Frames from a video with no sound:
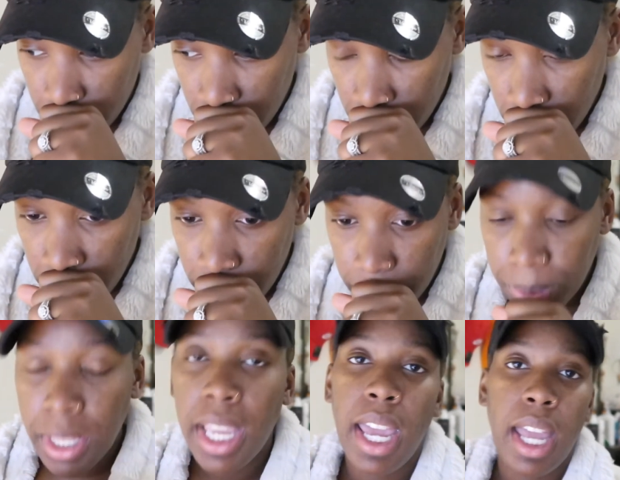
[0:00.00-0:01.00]
and
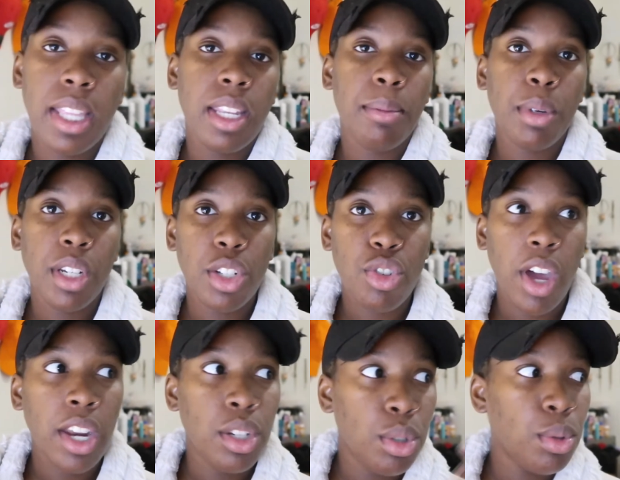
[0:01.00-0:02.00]
then I'm gonna
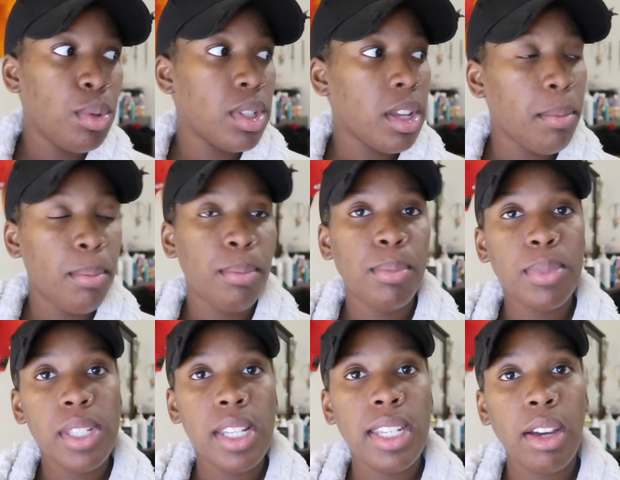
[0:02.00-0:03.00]
try to do some
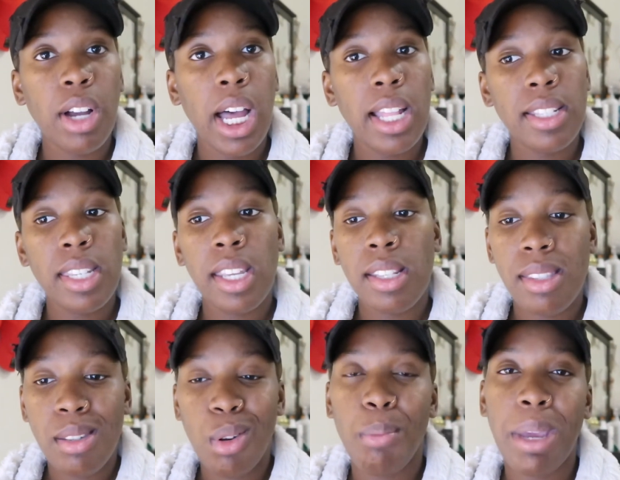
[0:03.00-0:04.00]
sit down
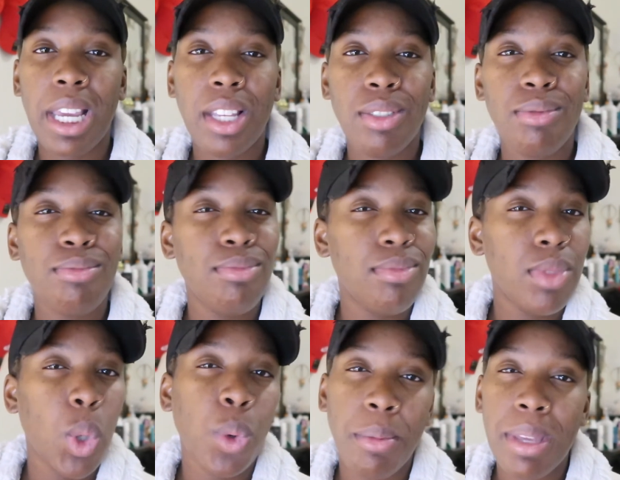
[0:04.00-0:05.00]
contents, you know, making
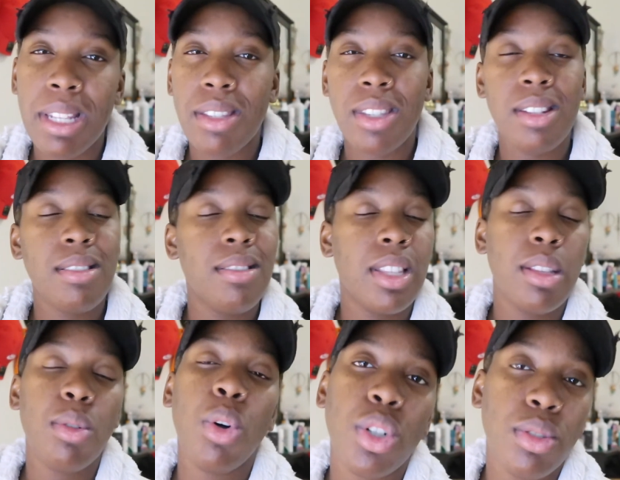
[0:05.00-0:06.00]
ornaments and
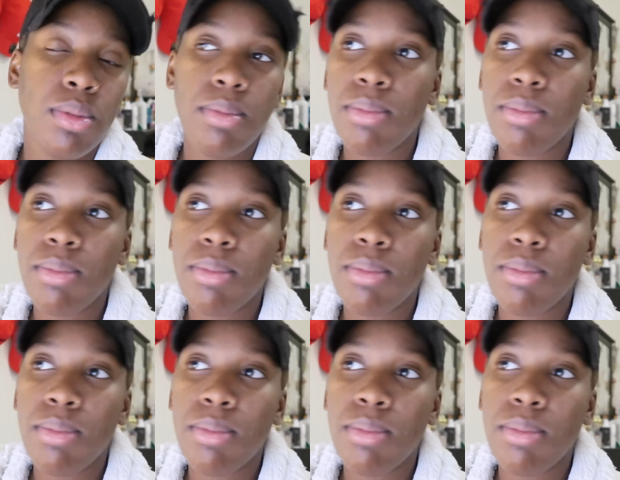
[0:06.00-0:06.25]
or